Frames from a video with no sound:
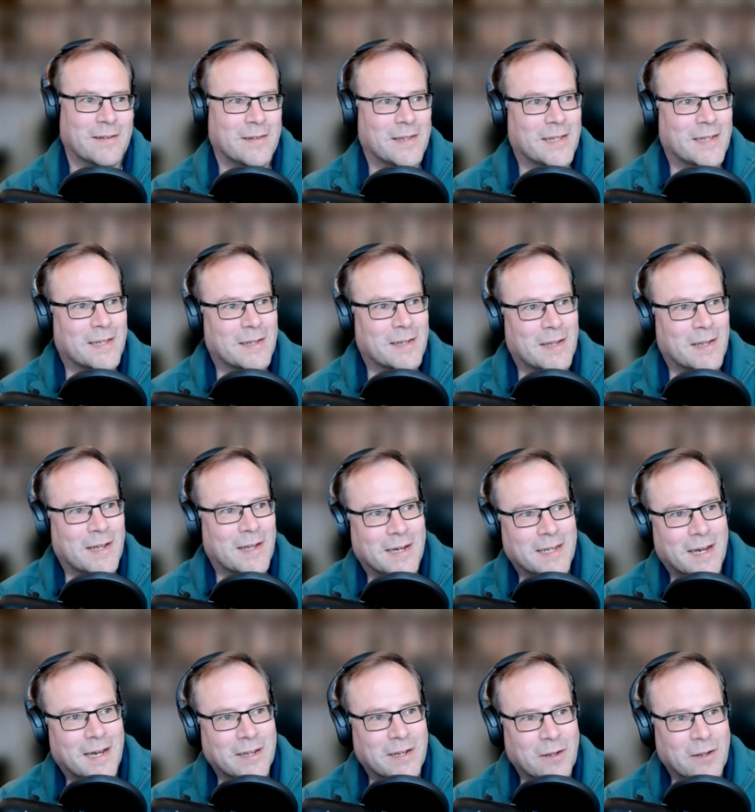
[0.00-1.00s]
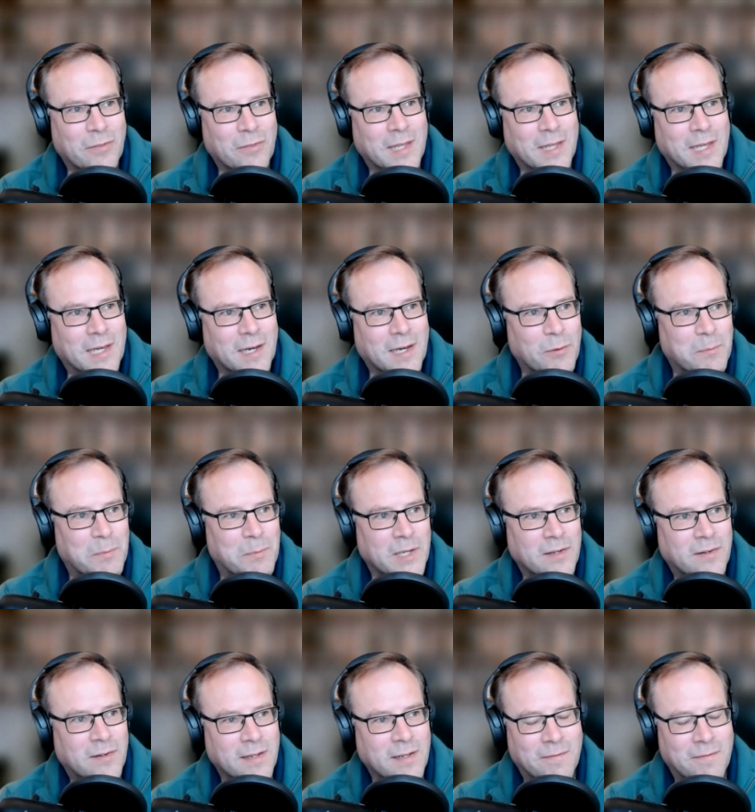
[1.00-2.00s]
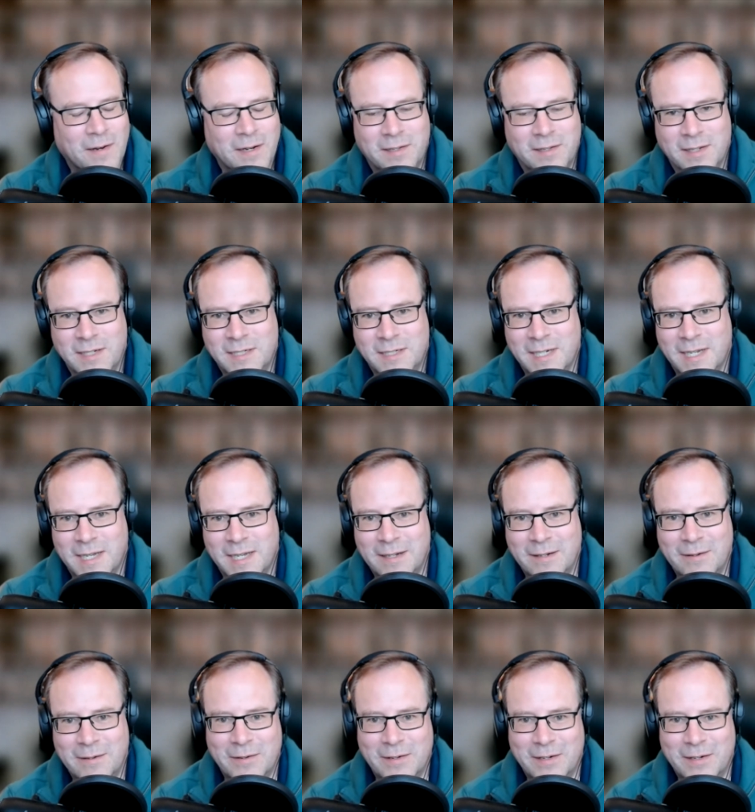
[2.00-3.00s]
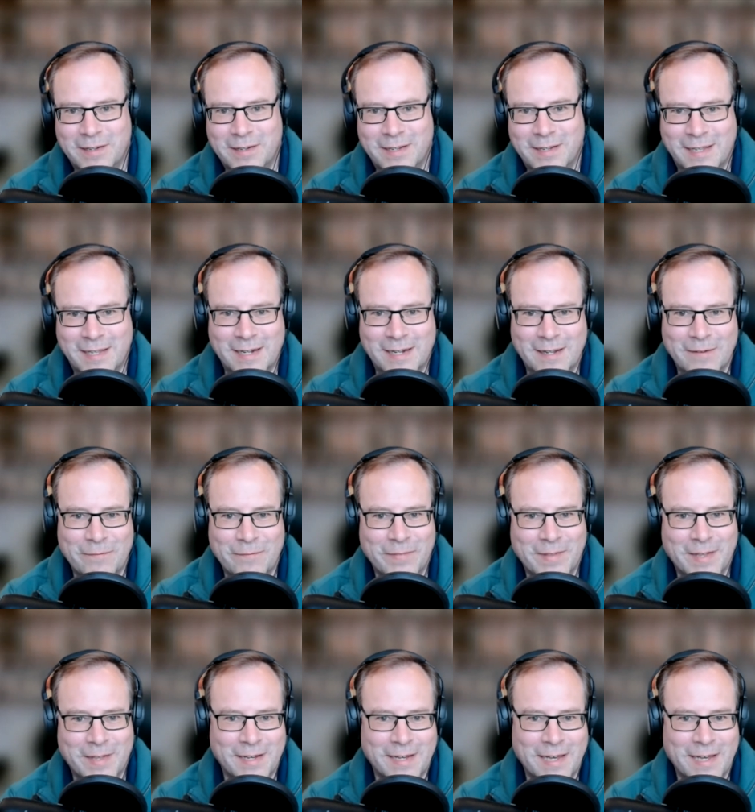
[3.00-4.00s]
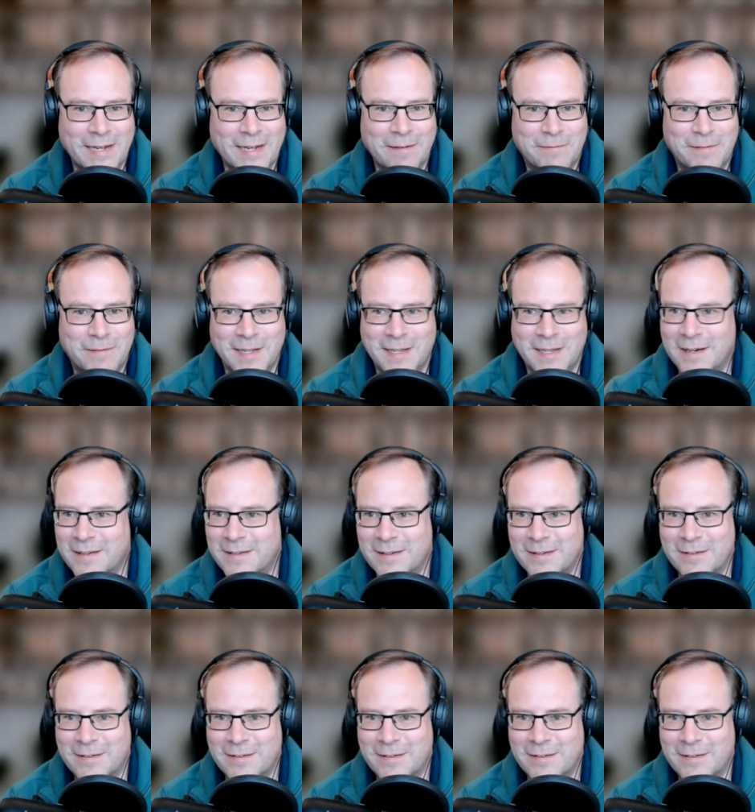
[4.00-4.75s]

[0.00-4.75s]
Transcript: I, I don't think I would be a DeFi degen or an you know uh, NFT artist or